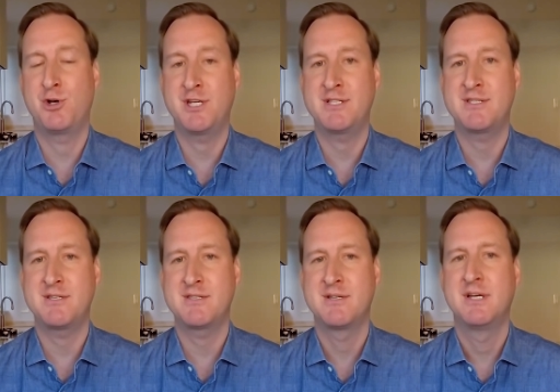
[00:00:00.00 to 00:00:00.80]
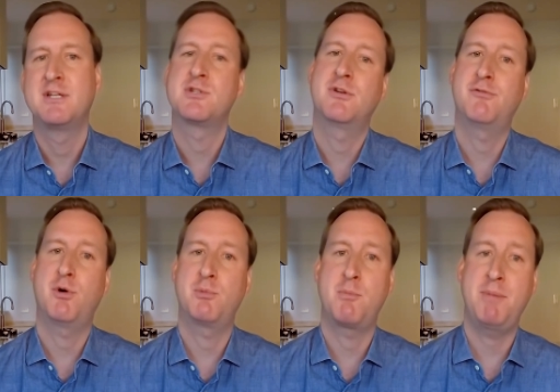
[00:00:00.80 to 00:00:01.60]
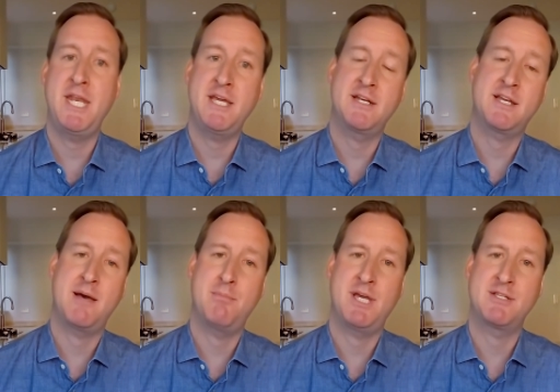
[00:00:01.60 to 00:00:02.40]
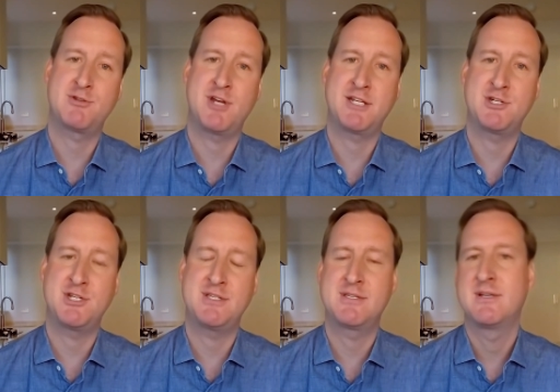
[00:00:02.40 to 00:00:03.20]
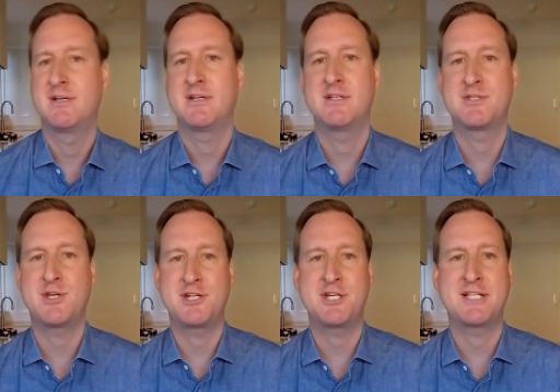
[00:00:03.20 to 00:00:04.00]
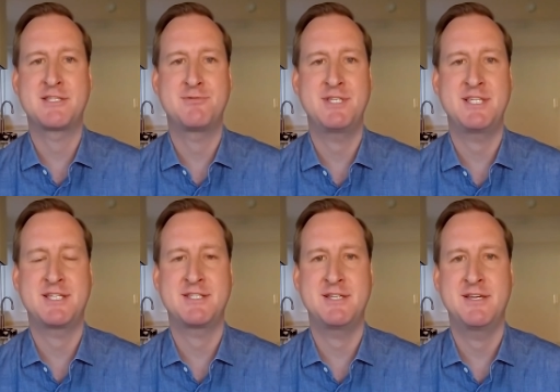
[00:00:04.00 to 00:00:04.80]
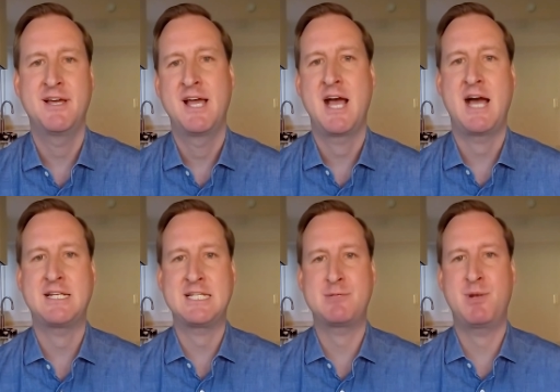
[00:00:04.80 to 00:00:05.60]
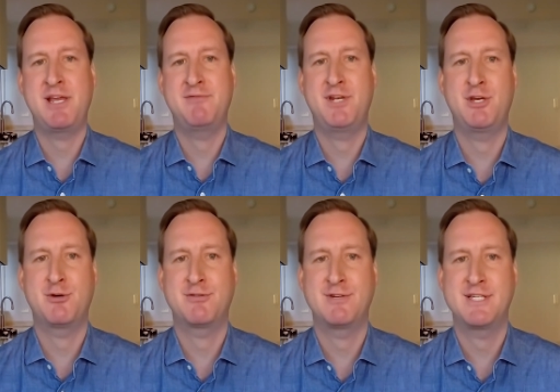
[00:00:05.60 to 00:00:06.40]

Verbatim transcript: and audiences to inform your bidding and campaign strategies in Search Ads 360 and Display and Video